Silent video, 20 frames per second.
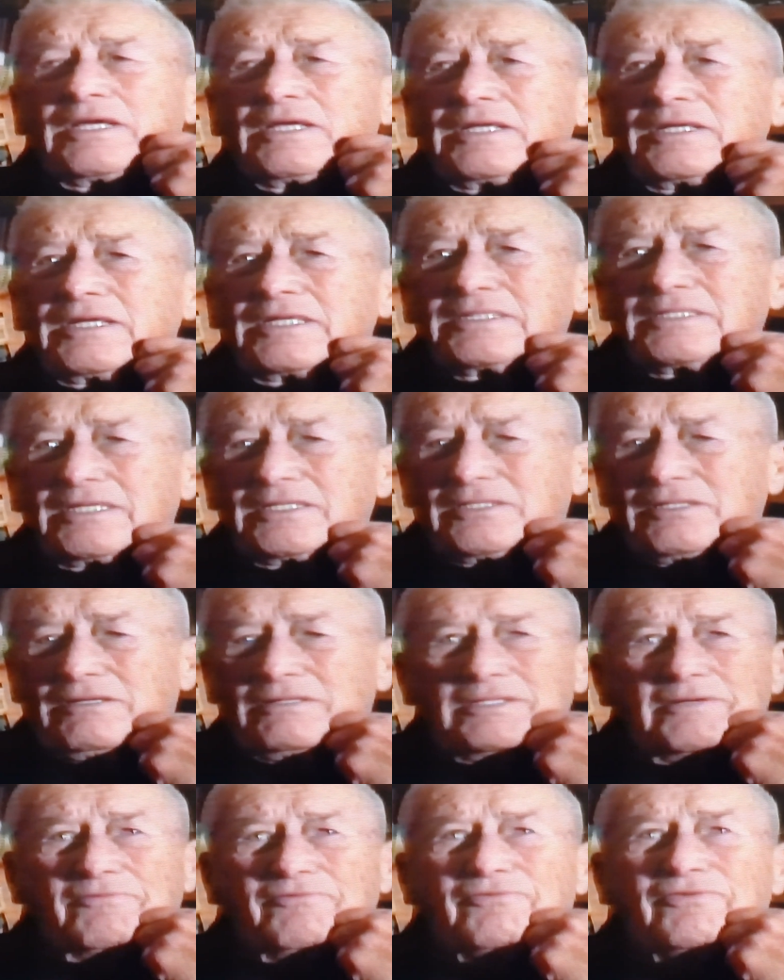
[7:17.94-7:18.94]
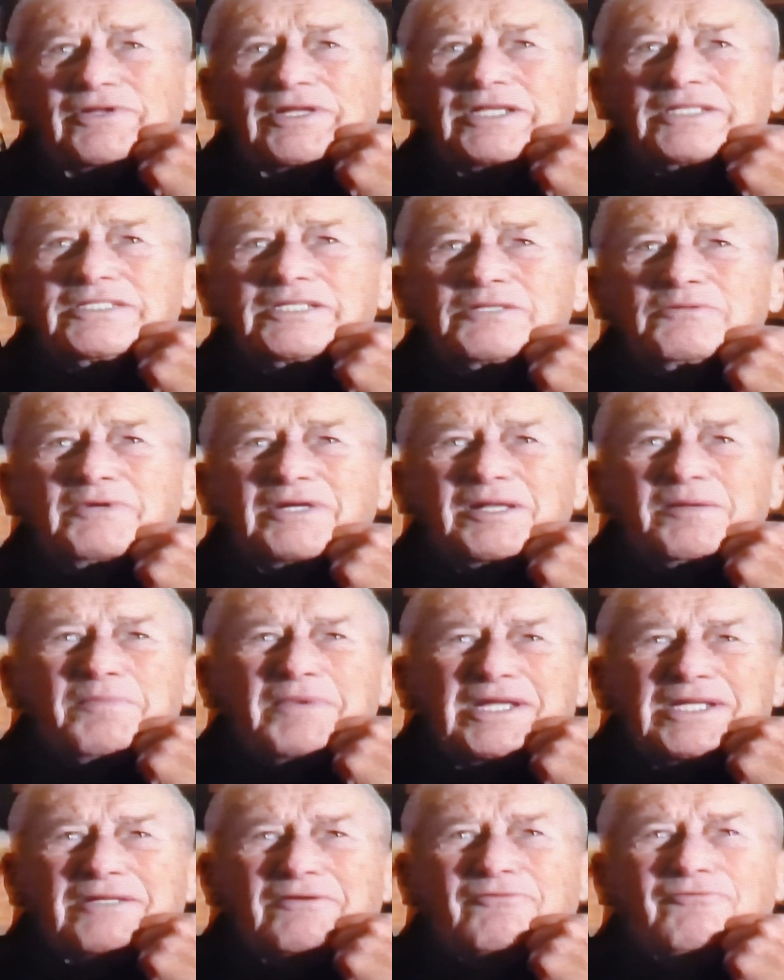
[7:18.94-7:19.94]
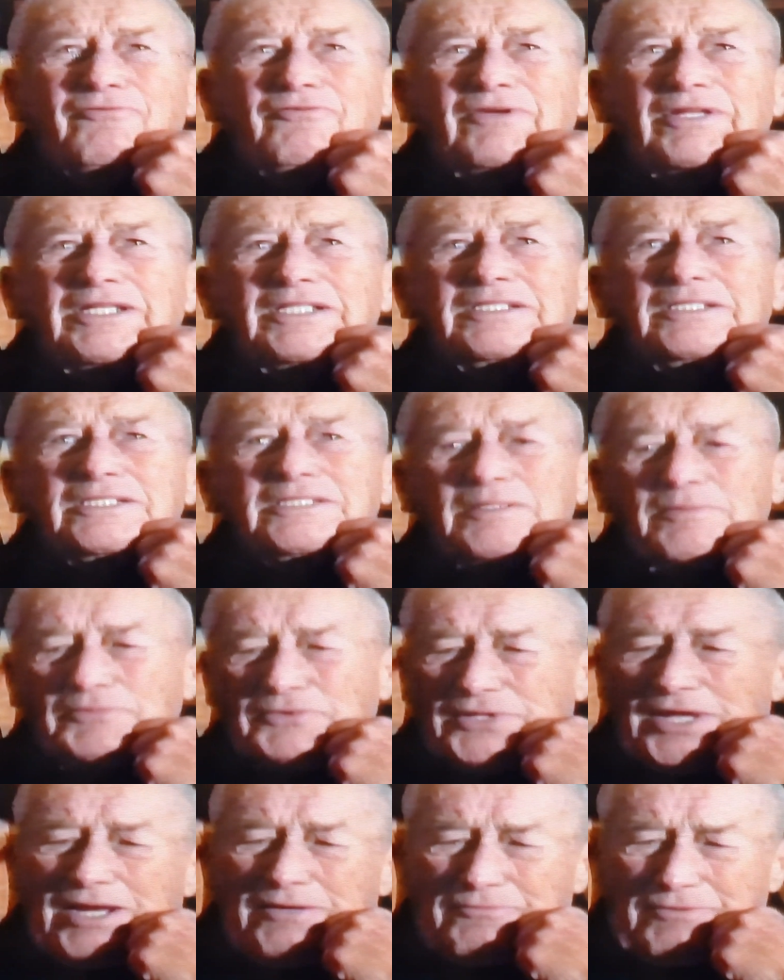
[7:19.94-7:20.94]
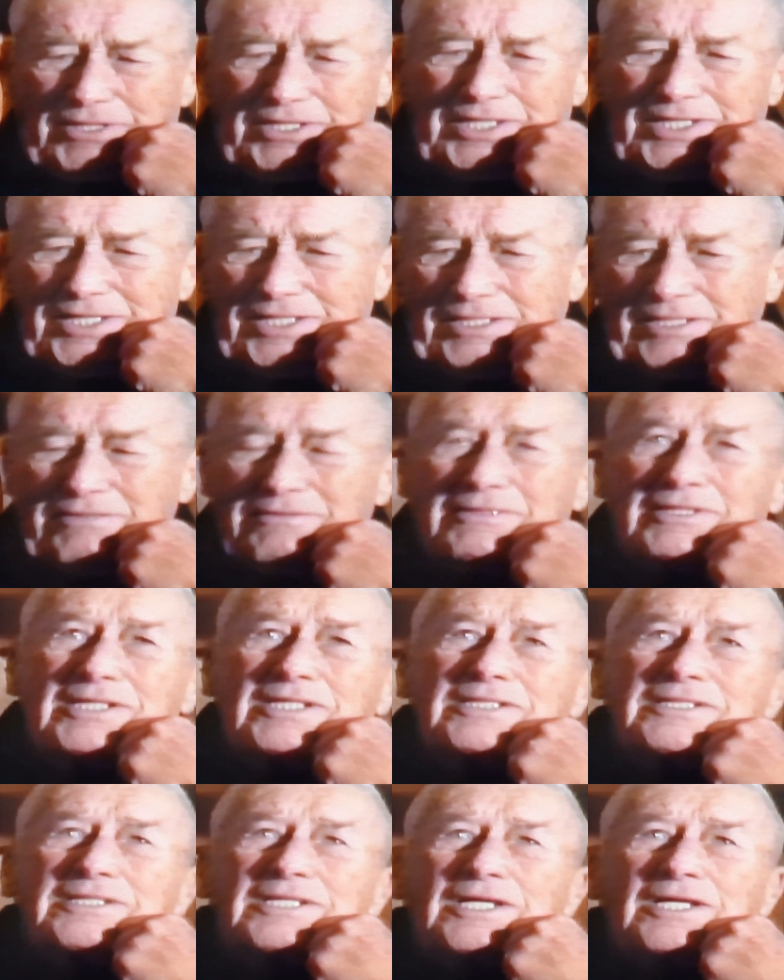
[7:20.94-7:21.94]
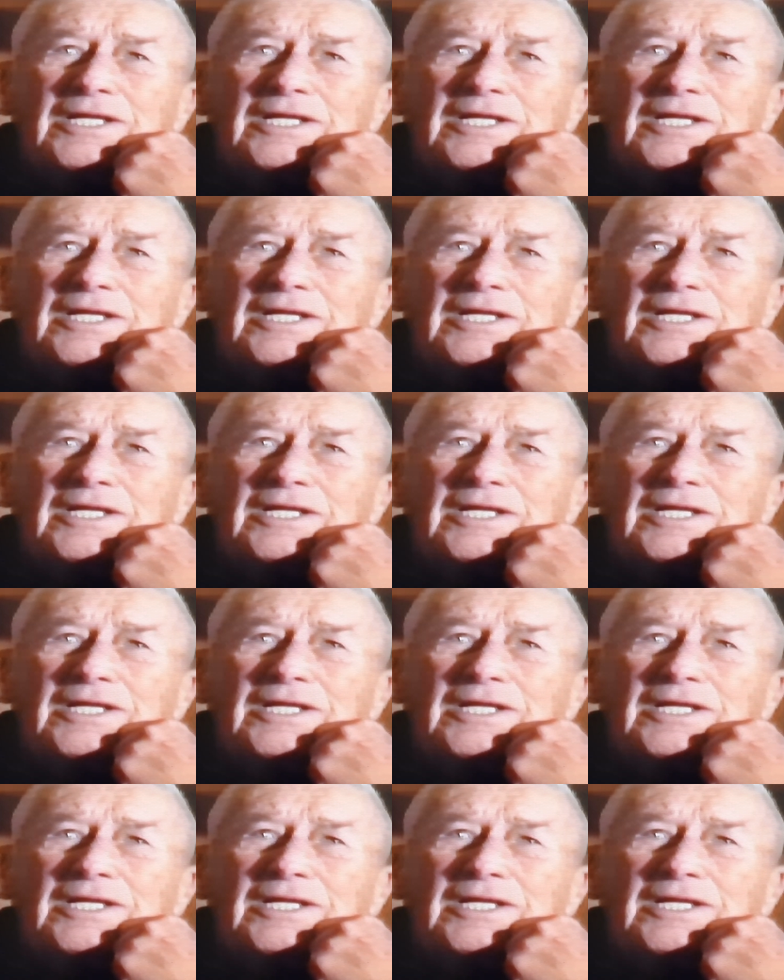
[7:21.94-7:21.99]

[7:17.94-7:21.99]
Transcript: And I said, I told him I'm finished. He said, what do you mean you're finished? I said, I'm done with it. Here it is.